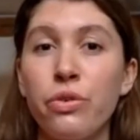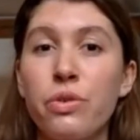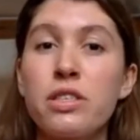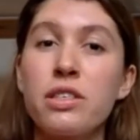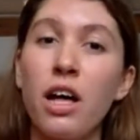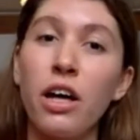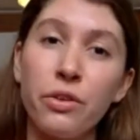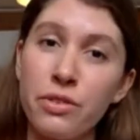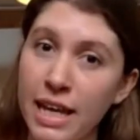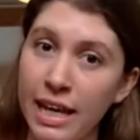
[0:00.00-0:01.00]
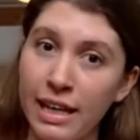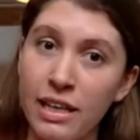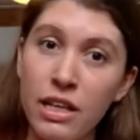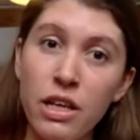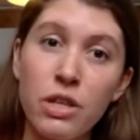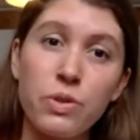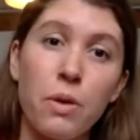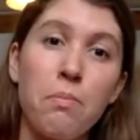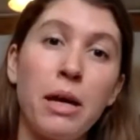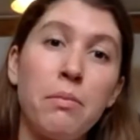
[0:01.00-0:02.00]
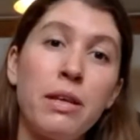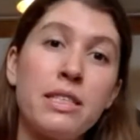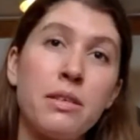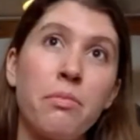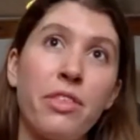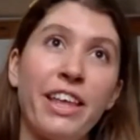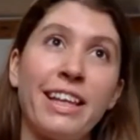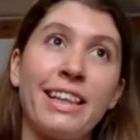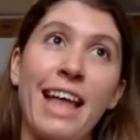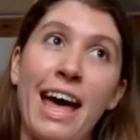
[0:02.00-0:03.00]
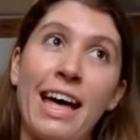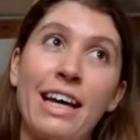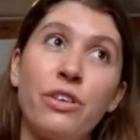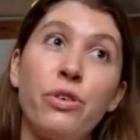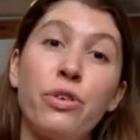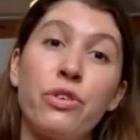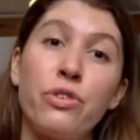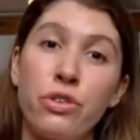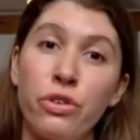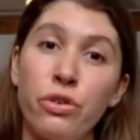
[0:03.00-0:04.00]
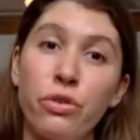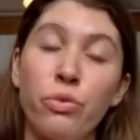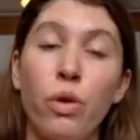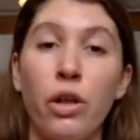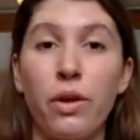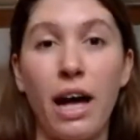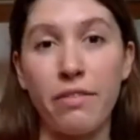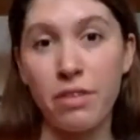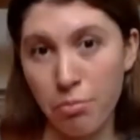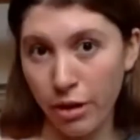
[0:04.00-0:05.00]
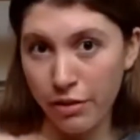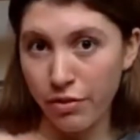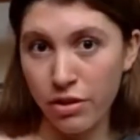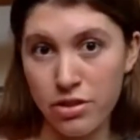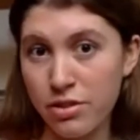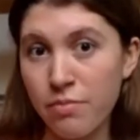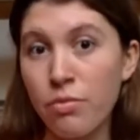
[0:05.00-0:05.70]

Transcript: start your day. So it might be something that you could do while you're having breakfast